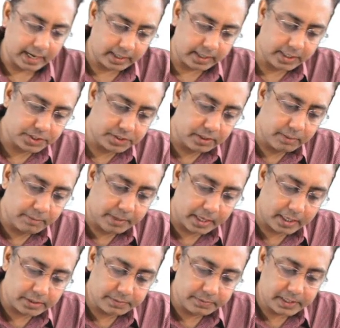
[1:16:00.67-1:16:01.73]
Lactational
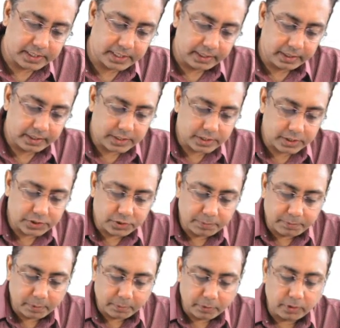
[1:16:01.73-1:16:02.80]
management centers is
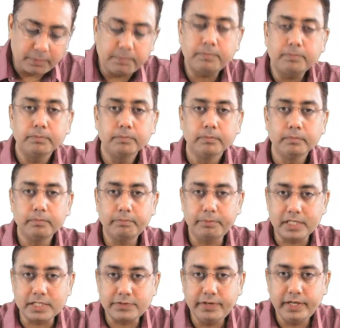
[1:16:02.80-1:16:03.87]
to promote
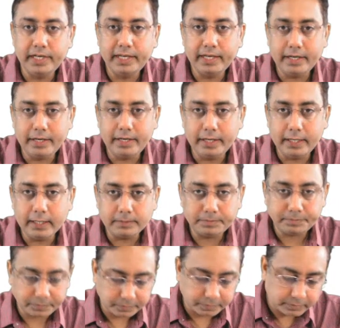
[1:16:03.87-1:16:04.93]
breastfeeding in India
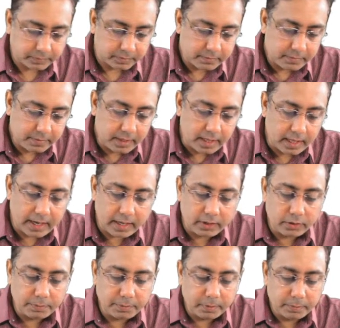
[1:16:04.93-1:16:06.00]

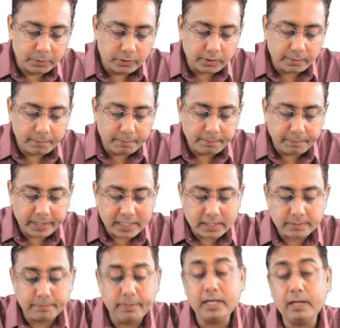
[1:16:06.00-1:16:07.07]
and to promote
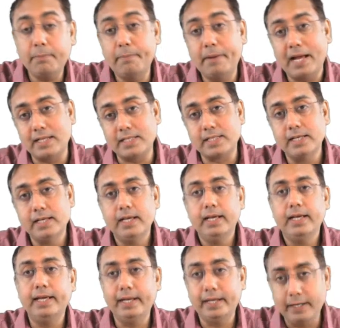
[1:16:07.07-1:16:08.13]
breast milk banks
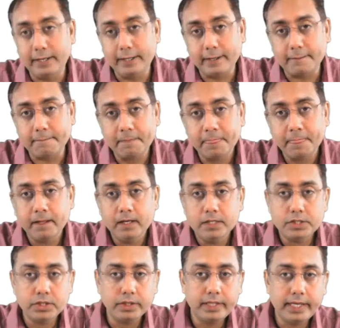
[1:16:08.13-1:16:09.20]
in India.
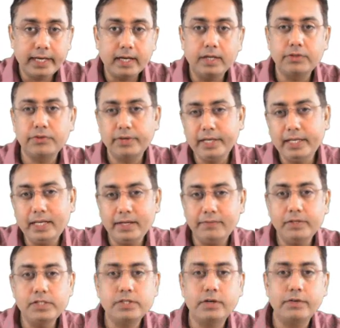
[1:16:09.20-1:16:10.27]
So there are 3
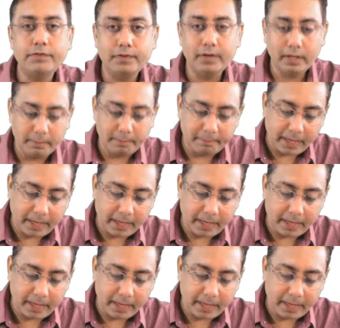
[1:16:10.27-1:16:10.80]
levels of